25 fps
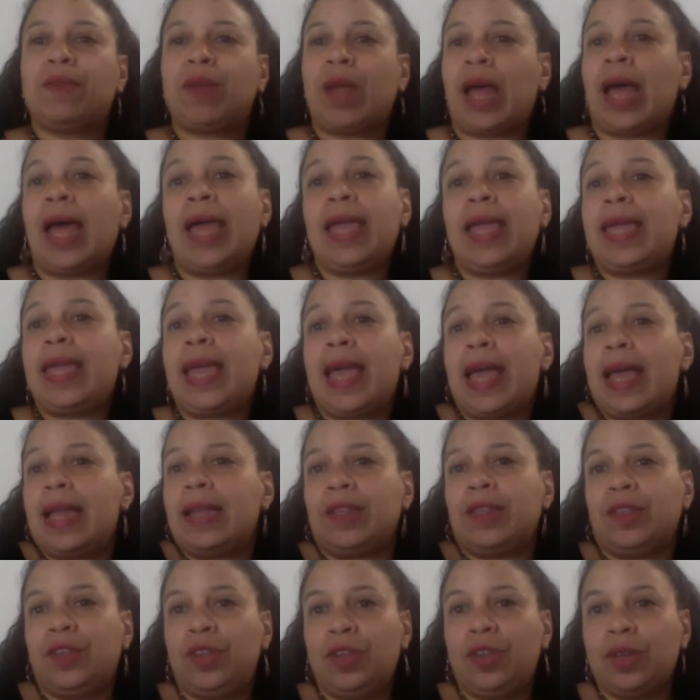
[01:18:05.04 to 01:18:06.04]
I
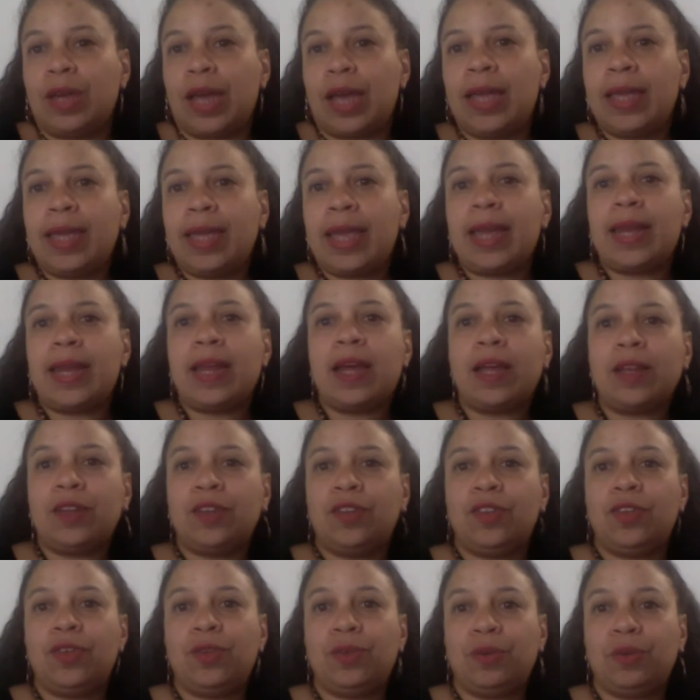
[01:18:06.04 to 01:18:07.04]
cannot
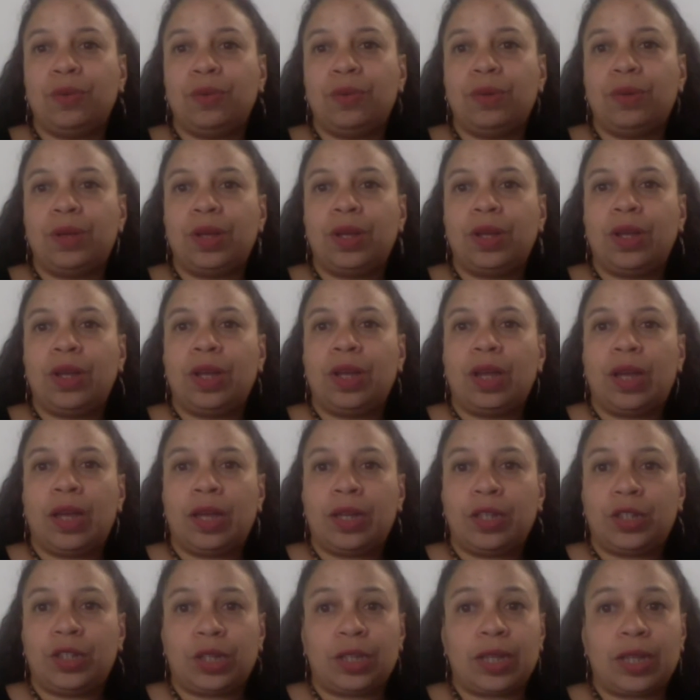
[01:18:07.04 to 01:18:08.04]
do
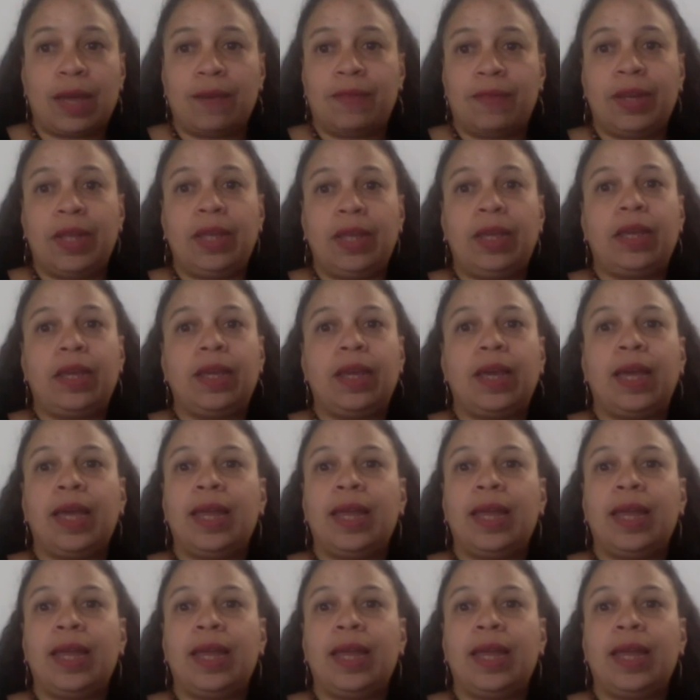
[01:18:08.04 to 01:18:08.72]
Shatavari,